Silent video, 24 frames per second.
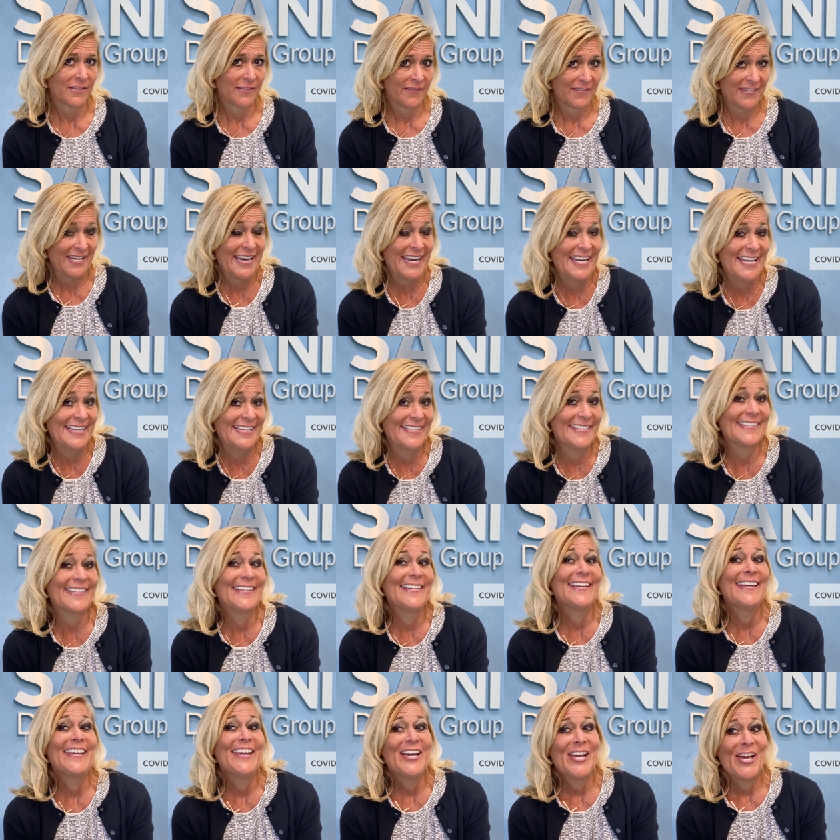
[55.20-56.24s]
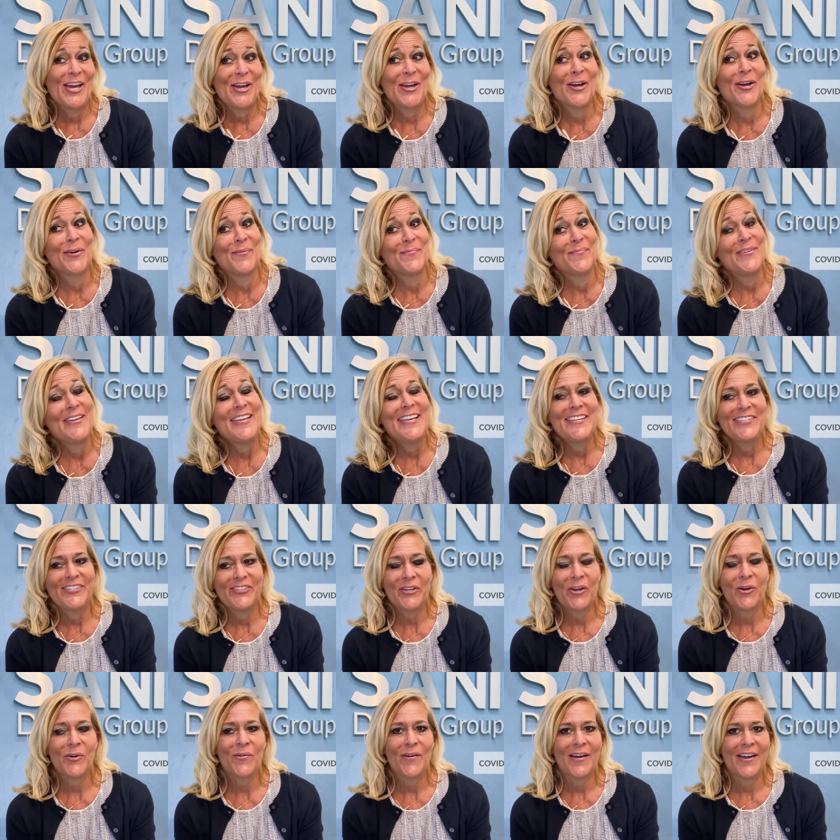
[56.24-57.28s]
States. Um,
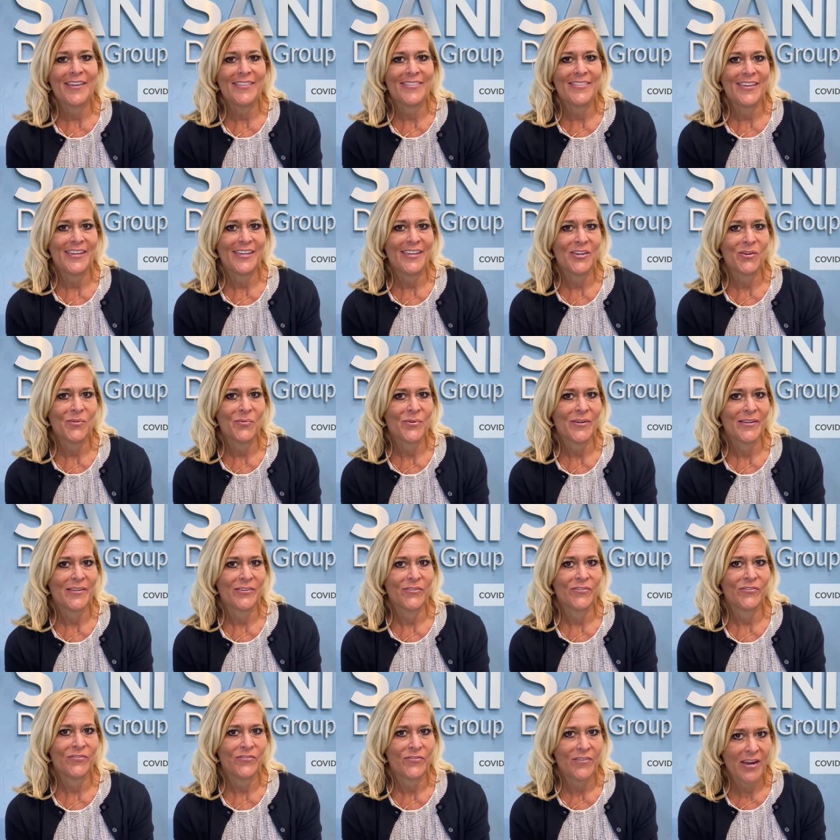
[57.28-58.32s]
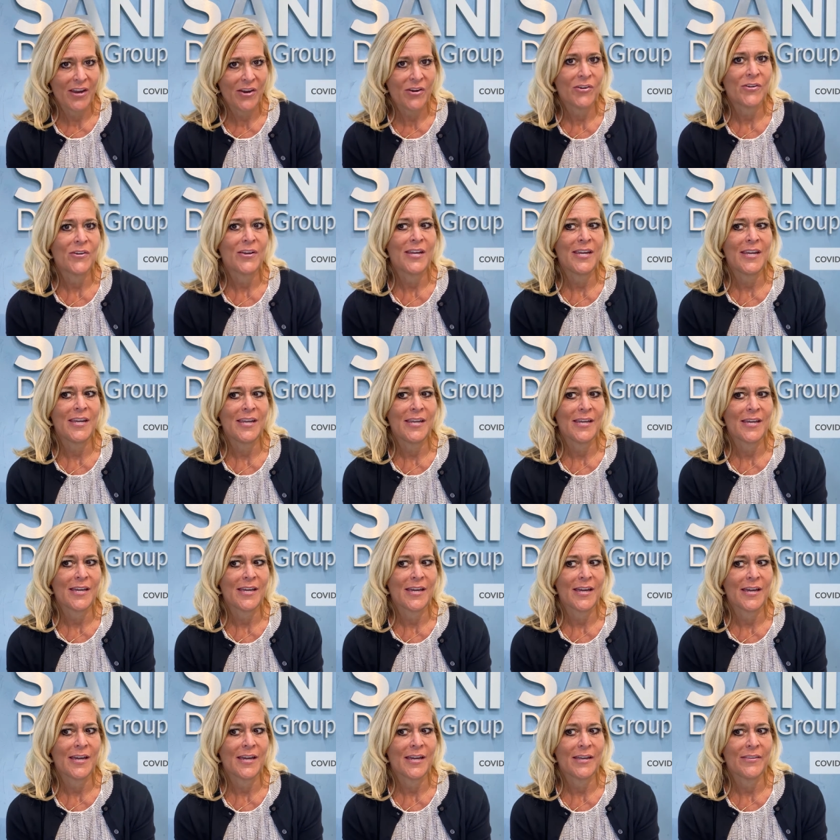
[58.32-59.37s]
so I think it was very,
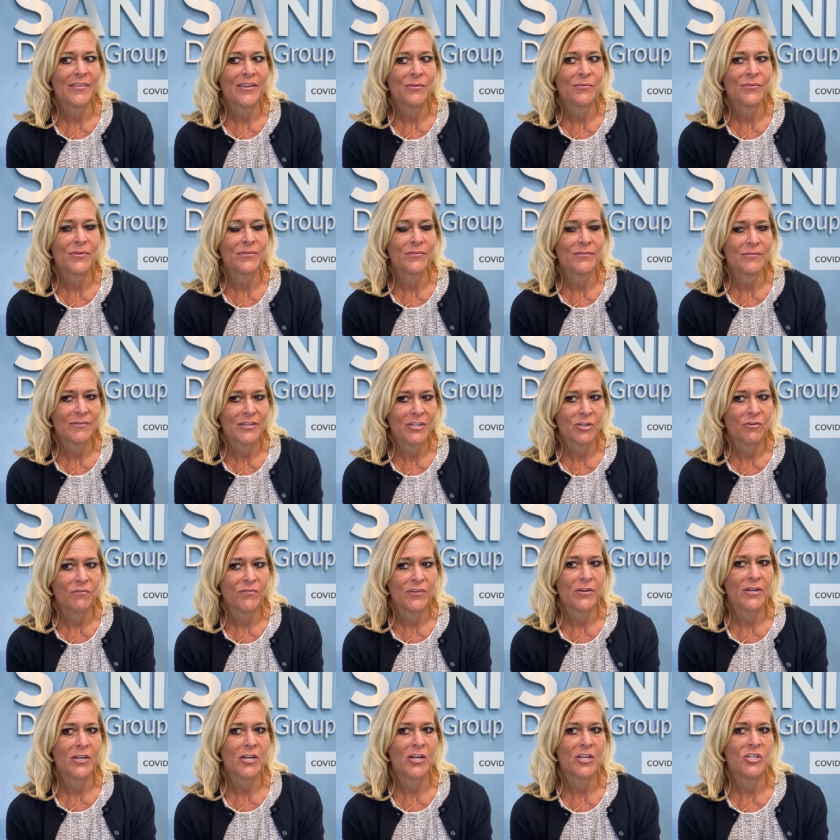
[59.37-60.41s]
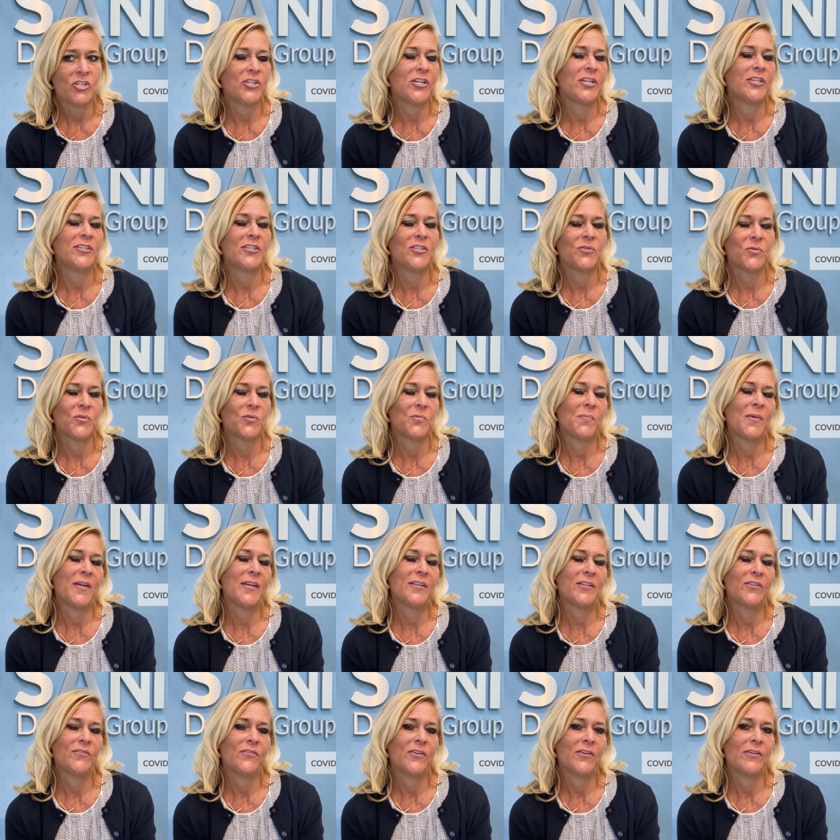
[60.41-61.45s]
uh, they were, you know, very conscientious with me.
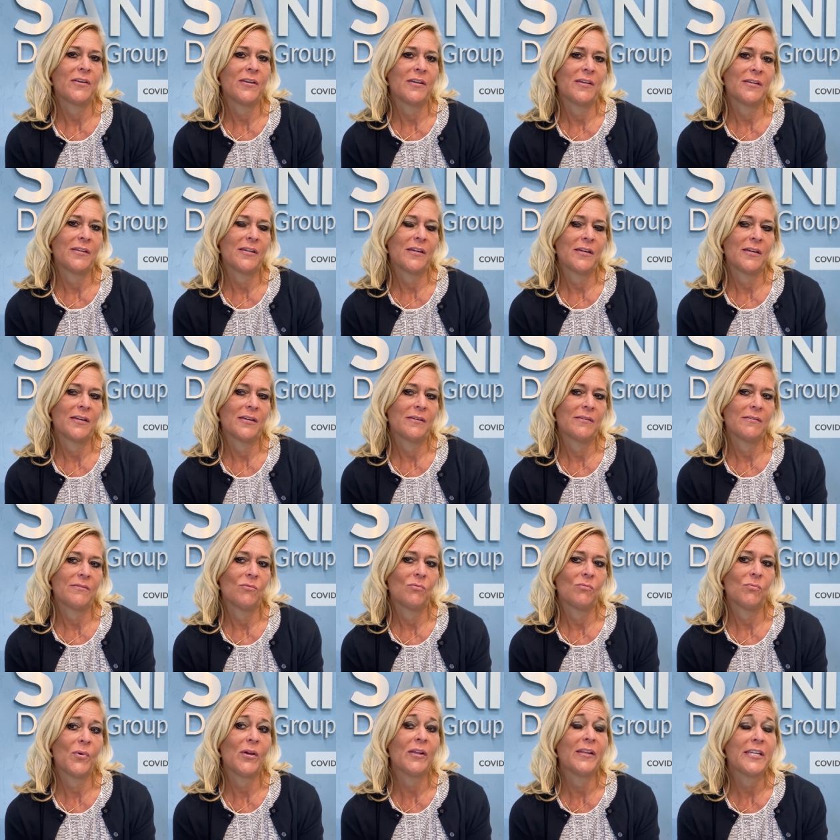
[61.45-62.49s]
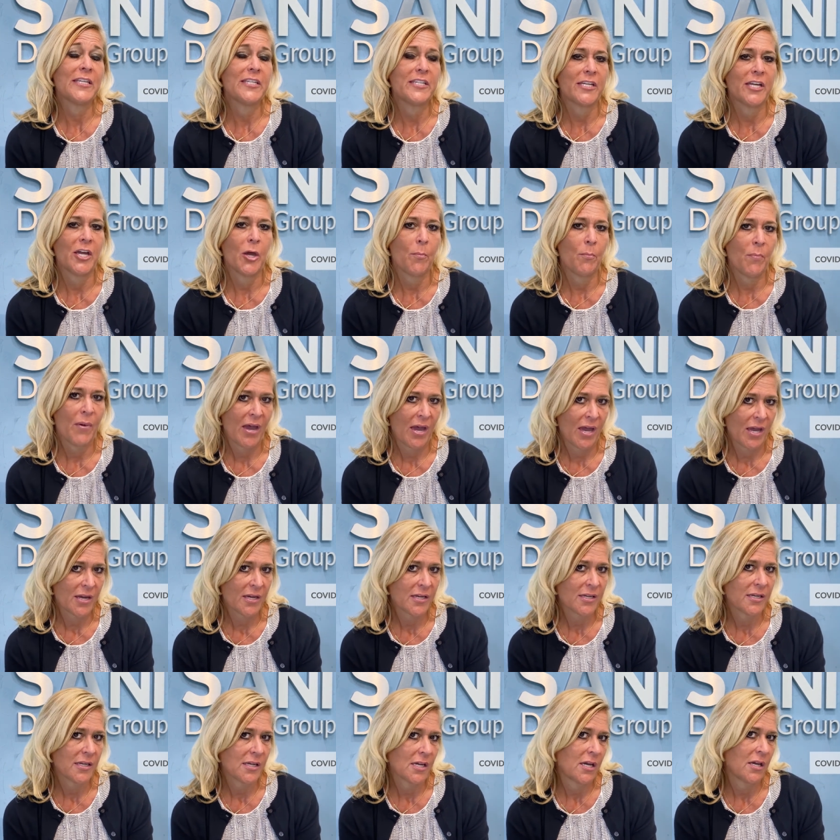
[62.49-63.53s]
us very uh, willing to come
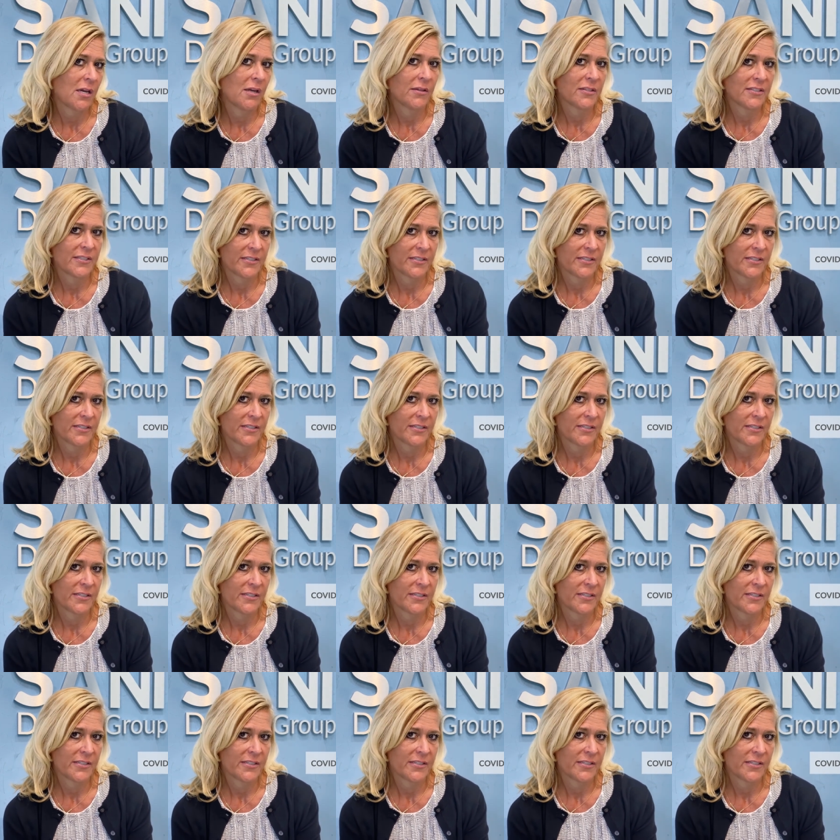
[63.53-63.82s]
back uh,